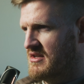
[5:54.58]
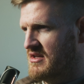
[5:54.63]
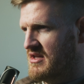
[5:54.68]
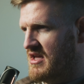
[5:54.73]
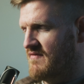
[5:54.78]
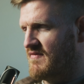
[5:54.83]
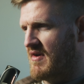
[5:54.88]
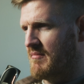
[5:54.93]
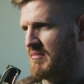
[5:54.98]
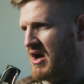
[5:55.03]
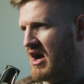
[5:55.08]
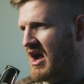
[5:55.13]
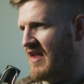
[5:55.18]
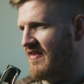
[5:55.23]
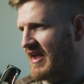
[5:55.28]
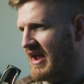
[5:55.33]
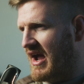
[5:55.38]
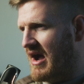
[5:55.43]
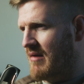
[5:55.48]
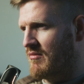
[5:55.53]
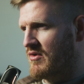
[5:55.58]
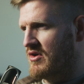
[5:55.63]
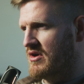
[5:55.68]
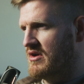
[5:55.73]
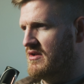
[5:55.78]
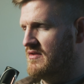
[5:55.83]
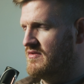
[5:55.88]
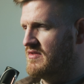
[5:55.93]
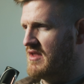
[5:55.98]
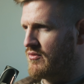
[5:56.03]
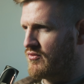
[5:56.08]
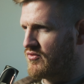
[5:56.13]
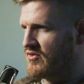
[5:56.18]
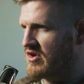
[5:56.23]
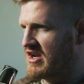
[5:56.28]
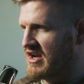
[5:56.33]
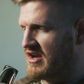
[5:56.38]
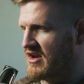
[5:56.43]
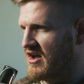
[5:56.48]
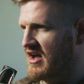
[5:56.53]
if I'm behind the camera. They're
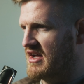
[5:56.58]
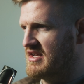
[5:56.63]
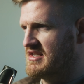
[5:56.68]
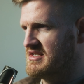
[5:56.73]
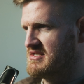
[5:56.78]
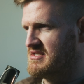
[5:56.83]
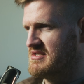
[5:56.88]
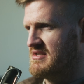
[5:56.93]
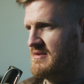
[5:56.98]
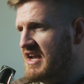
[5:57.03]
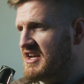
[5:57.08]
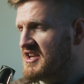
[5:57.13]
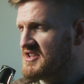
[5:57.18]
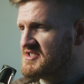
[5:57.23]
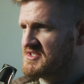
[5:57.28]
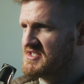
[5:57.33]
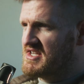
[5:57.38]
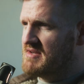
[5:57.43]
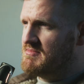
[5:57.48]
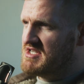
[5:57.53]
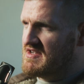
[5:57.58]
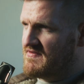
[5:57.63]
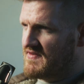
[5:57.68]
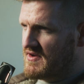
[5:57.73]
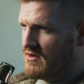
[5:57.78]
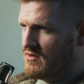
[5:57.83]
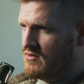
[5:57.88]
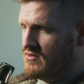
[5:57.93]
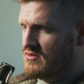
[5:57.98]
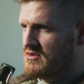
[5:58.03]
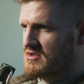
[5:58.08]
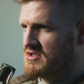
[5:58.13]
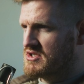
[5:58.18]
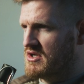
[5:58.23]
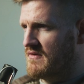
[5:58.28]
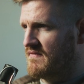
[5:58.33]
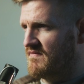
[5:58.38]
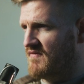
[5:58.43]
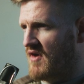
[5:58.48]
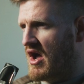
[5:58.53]
really nice. It doesn't seem difficult
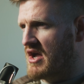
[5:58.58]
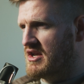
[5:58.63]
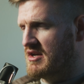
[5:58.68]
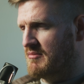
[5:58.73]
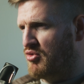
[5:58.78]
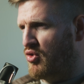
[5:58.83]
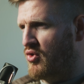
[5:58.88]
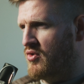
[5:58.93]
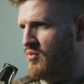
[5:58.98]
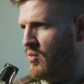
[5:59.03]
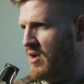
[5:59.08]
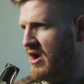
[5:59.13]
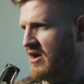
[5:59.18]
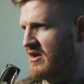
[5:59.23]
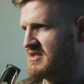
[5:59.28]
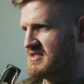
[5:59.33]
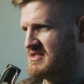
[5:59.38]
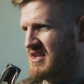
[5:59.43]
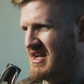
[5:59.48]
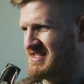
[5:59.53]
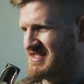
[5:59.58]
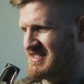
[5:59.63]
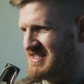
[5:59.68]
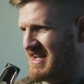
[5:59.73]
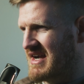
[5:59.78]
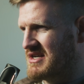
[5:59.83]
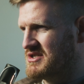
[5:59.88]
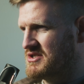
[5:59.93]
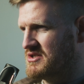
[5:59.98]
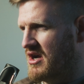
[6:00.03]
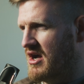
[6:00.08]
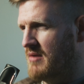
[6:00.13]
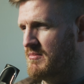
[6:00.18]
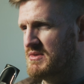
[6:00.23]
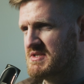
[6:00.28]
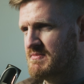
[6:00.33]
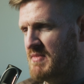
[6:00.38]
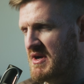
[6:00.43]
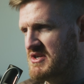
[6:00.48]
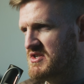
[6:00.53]
to find a point where it's nice and tack sharp,
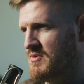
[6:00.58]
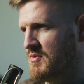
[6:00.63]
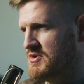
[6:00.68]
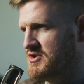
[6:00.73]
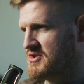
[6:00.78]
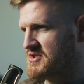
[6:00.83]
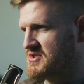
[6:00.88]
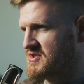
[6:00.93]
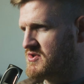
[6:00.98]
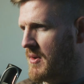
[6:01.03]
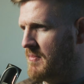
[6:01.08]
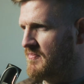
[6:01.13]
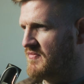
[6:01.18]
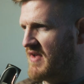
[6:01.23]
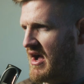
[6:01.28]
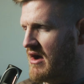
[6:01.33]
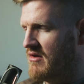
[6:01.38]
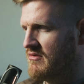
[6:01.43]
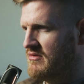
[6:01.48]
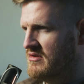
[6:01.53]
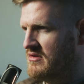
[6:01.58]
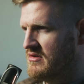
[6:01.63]
especially when you're stopped down